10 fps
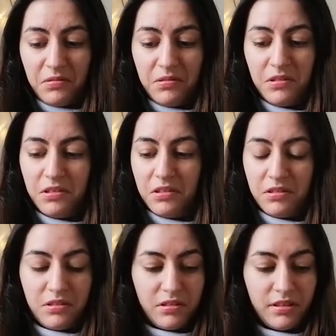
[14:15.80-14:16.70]
Wow,
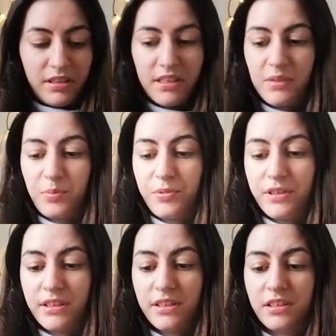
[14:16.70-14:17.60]
that's
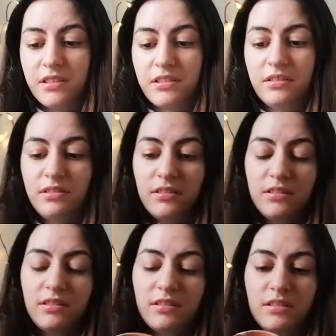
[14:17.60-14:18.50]
pretty
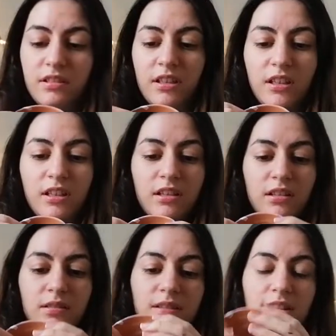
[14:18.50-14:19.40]
good.
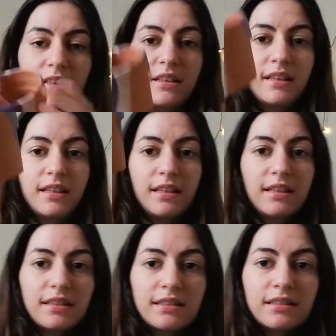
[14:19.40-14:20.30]
Look at
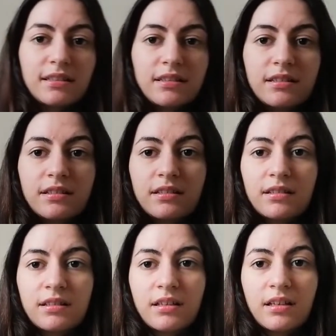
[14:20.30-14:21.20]
this.
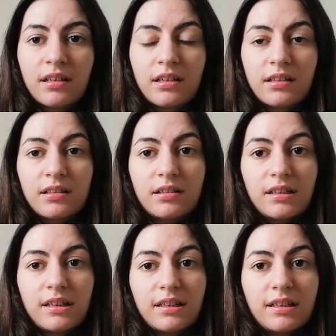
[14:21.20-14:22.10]

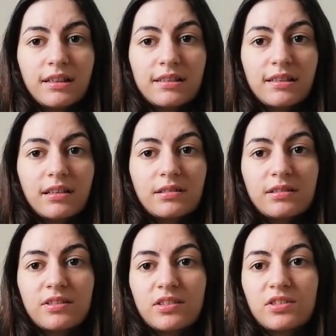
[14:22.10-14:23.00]
Look at this. That
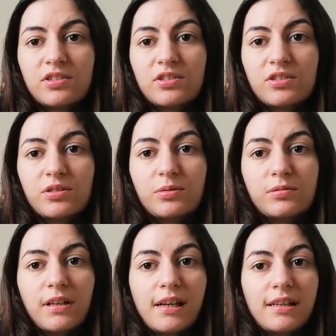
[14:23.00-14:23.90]
looks so
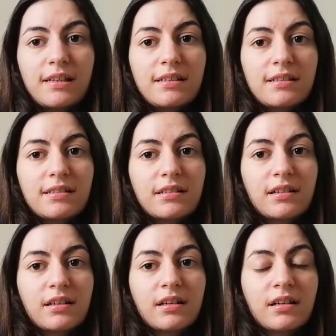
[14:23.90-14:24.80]
nice.
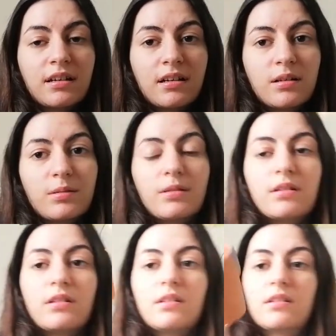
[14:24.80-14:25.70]

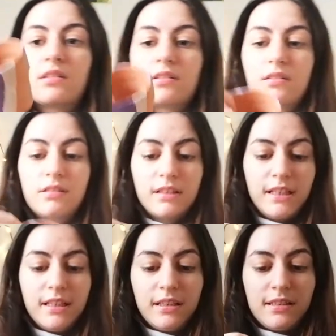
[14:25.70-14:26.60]
Well,
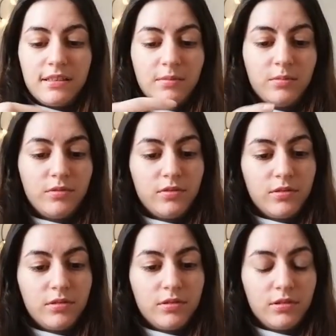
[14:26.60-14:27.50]
okay, let's move
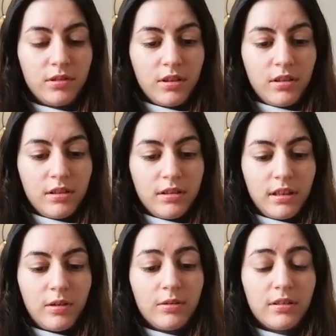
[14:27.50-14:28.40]
on.
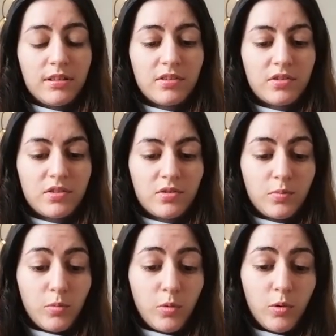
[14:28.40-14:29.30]
Now the
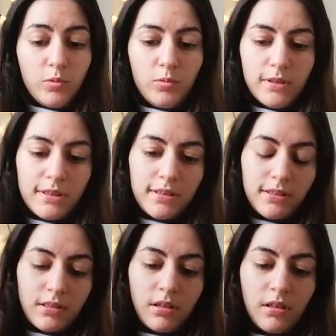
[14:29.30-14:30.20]
small
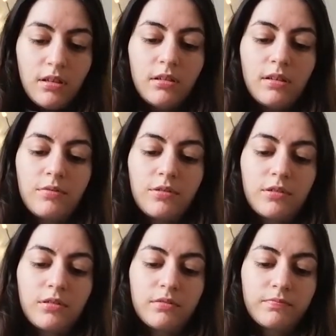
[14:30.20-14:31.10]
ones. Oh, I
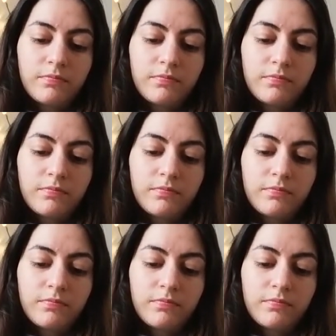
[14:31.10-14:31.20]
forgot.